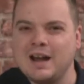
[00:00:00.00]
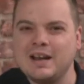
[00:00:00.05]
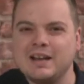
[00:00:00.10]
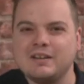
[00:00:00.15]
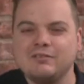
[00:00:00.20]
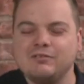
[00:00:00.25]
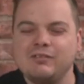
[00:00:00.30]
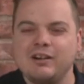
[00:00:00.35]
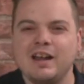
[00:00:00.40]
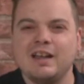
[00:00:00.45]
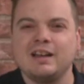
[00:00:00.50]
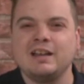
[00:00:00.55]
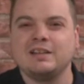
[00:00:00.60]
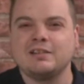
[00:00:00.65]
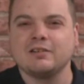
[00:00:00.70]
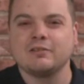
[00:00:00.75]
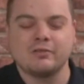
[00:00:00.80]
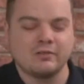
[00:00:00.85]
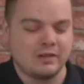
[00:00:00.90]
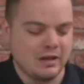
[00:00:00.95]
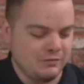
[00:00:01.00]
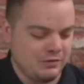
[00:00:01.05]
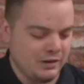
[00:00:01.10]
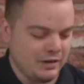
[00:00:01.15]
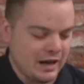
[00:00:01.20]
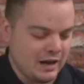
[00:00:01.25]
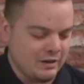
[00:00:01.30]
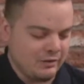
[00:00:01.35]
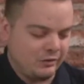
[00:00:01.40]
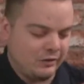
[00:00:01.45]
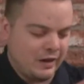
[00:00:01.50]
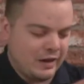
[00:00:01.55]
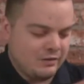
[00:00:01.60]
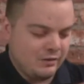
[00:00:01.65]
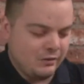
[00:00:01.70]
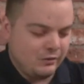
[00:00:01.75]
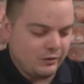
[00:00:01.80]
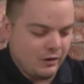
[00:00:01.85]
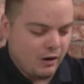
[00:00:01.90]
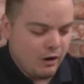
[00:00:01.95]
and it really does give you that
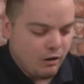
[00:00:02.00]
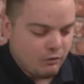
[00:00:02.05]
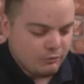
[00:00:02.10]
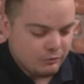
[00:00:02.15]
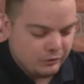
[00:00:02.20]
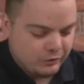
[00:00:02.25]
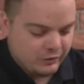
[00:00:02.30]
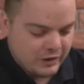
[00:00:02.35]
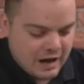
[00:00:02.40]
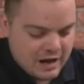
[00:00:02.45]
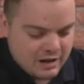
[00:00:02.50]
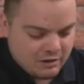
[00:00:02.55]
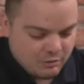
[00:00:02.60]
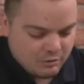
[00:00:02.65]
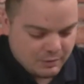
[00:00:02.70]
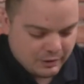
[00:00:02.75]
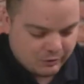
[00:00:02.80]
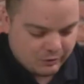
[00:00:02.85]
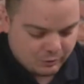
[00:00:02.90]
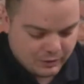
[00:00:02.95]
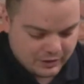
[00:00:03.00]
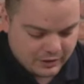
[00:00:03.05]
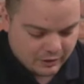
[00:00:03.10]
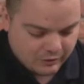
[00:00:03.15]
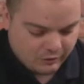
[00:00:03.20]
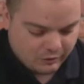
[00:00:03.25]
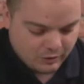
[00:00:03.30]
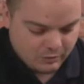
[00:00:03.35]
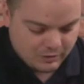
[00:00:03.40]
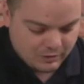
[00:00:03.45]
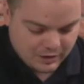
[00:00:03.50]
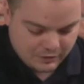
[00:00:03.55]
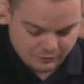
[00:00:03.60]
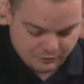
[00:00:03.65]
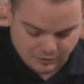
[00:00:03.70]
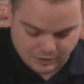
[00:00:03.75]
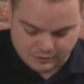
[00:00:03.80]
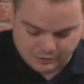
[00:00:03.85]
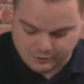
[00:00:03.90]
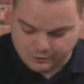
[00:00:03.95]
sense of scale between the two
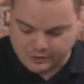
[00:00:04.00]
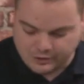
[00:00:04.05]
different